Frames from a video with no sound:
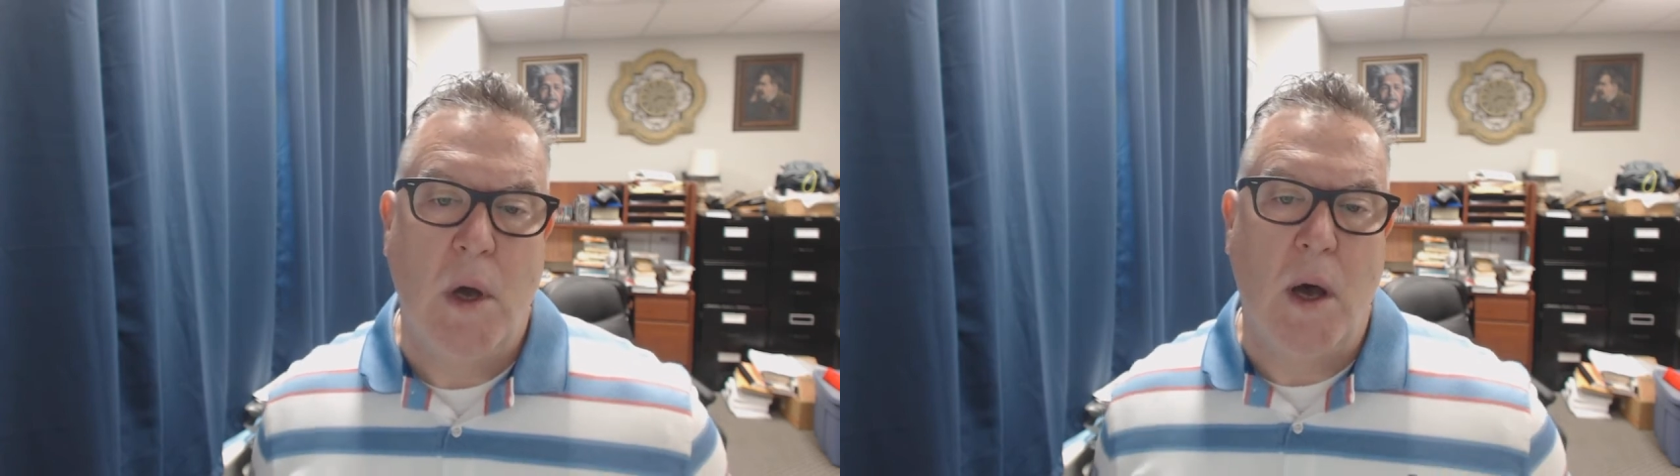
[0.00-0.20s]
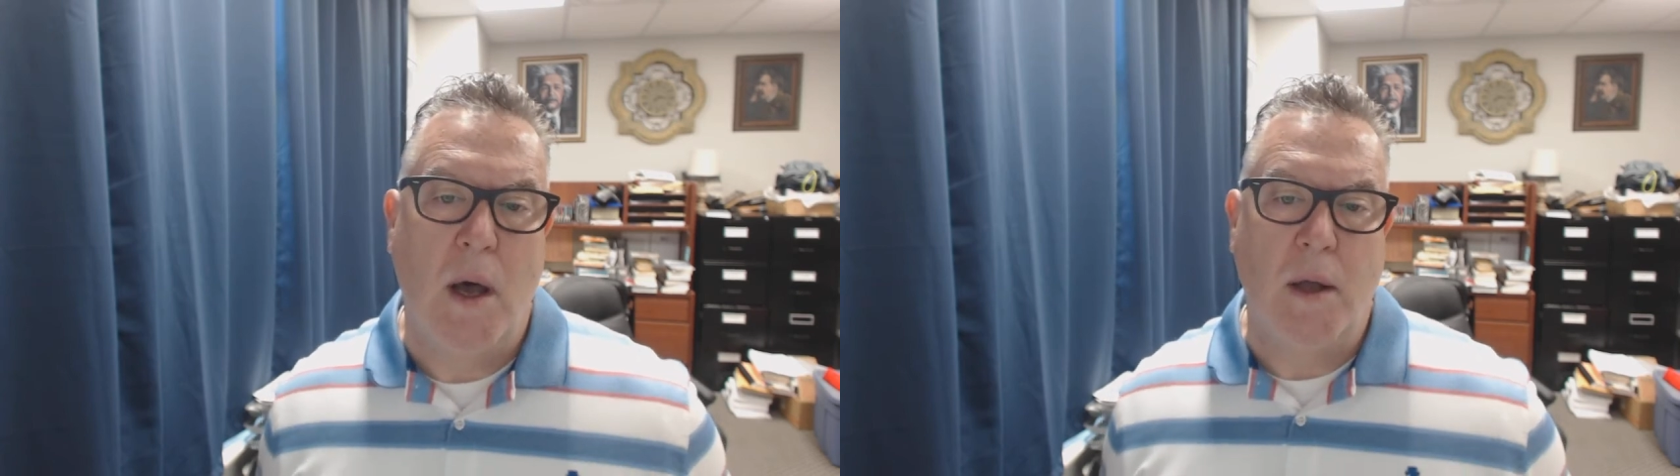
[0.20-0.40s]

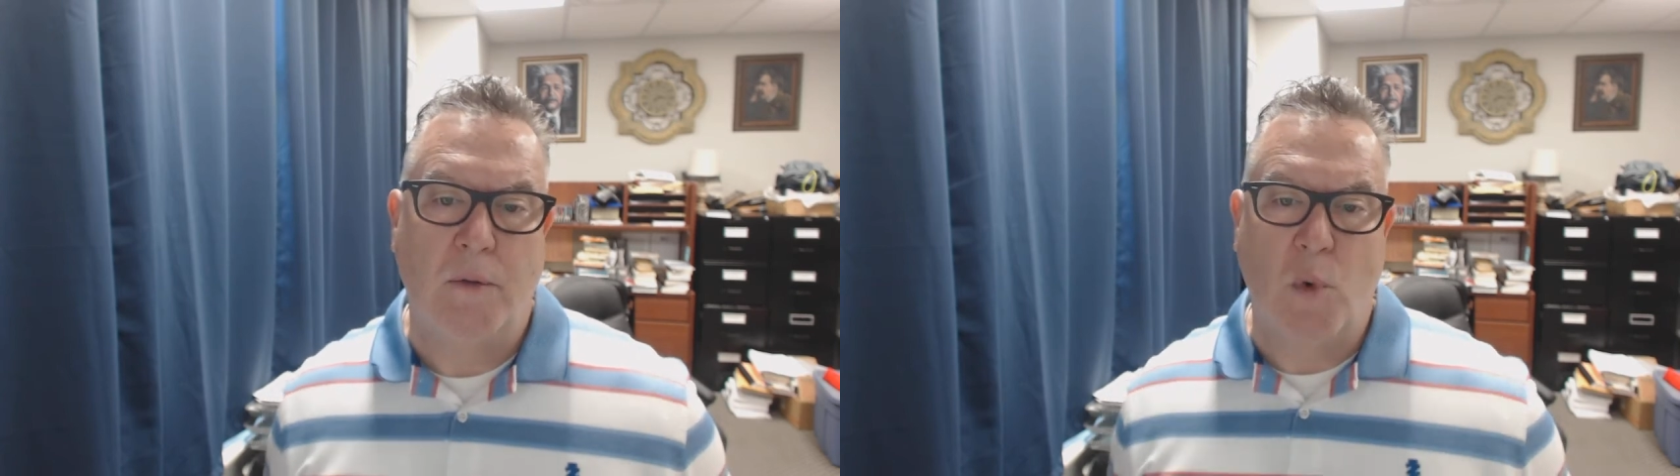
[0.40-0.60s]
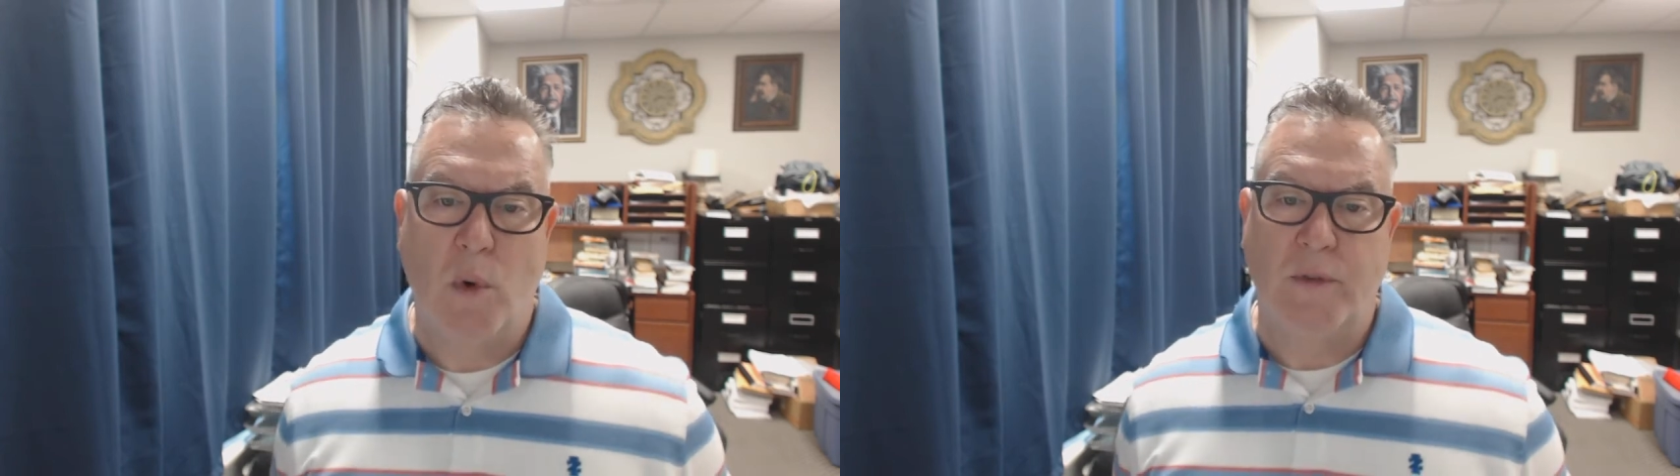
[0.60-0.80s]
And
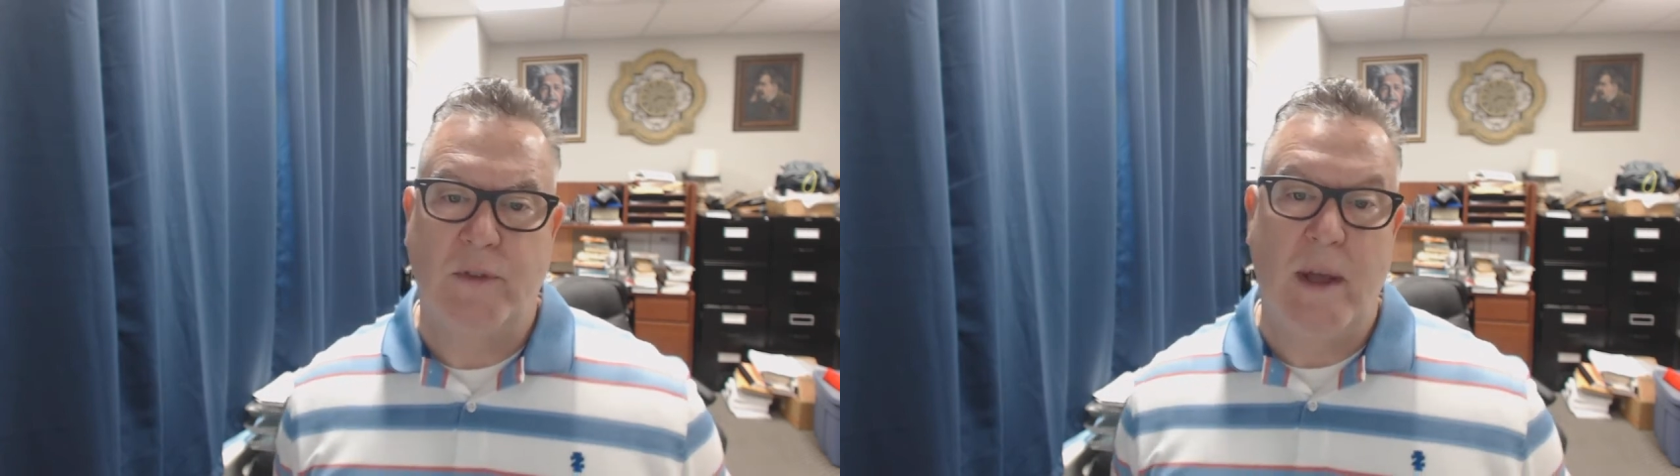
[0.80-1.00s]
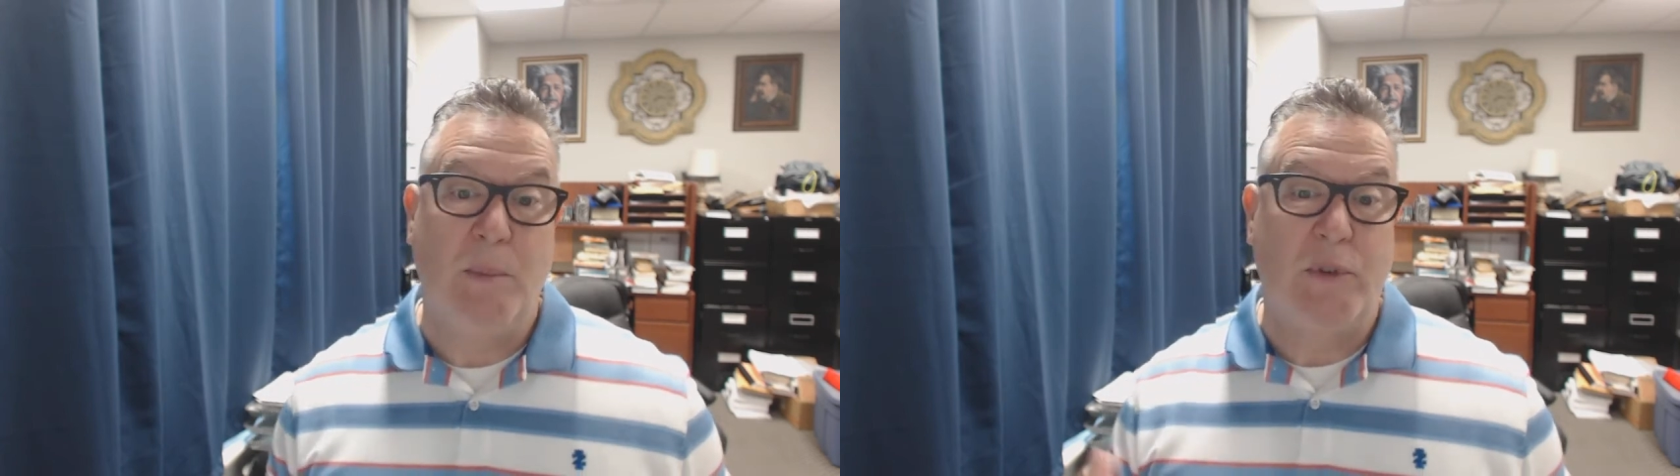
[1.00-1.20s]
of course,
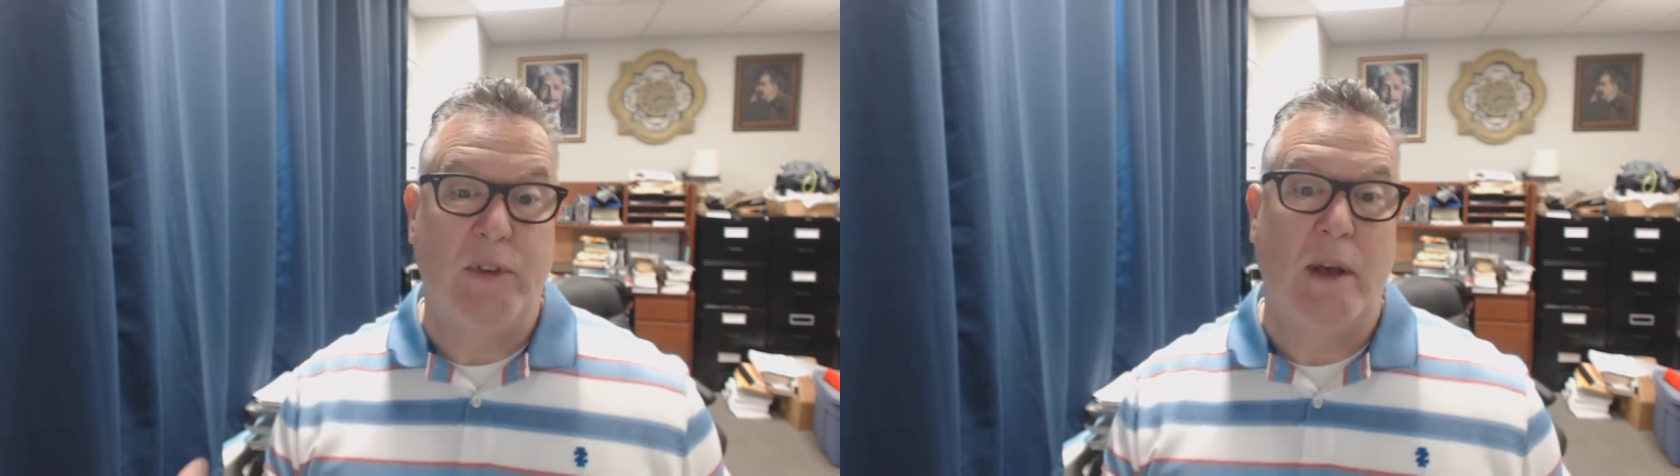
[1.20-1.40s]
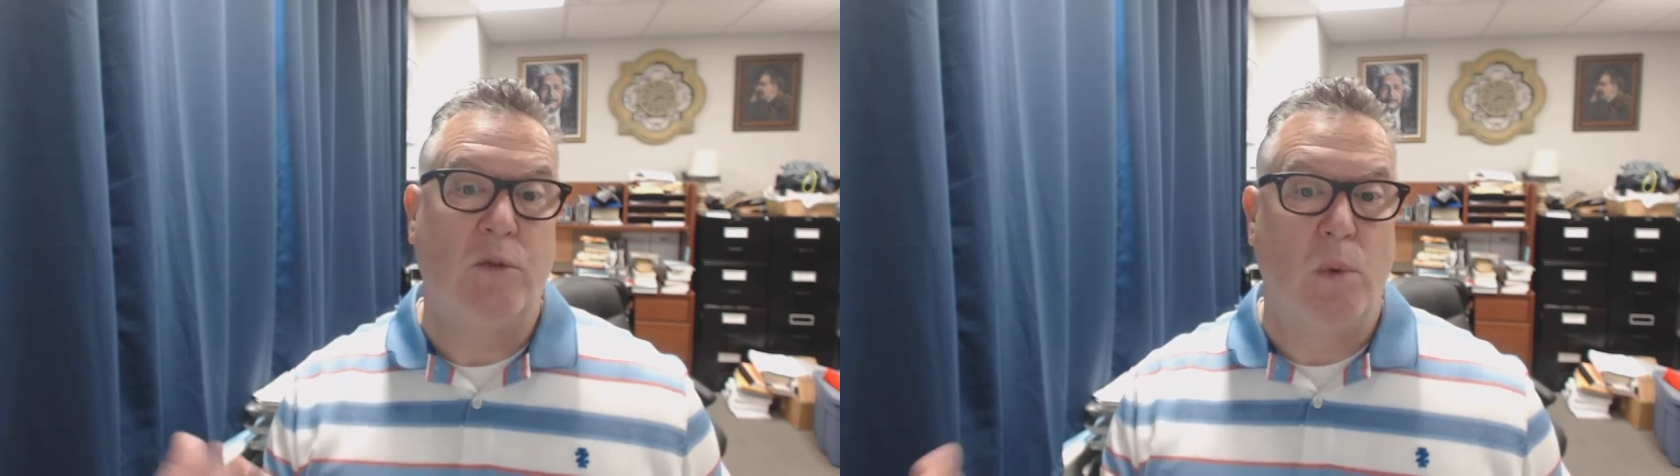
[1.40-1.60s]
same-sex